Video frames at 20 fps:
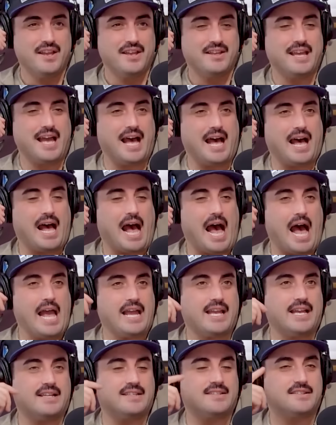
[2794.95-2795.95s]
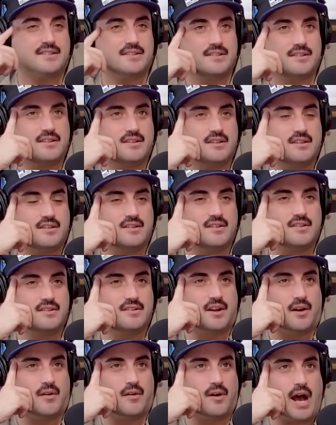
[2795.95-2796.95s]
yeah. I guess you
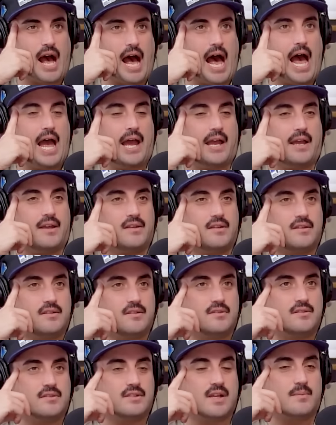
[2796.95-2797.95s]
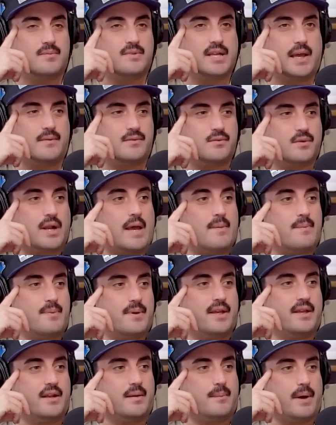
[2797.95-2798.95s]
know, I sometimes when I
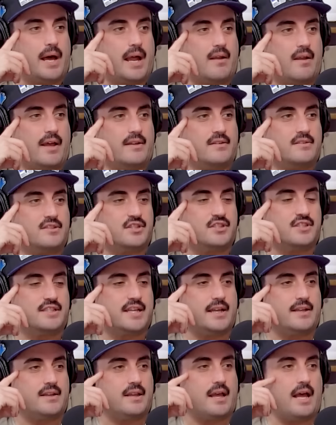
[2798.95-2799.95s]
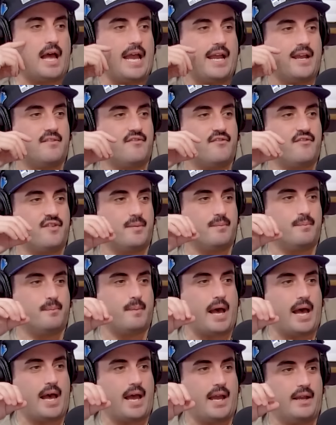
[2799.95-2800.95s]
pee in a bottle, I'll just take. I can fit
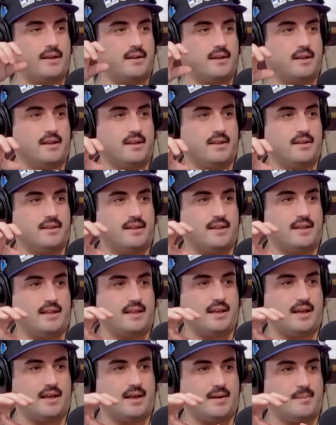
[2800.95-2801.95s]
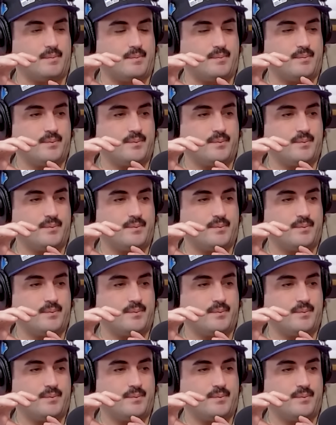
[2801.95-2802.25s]
mine in the. Um,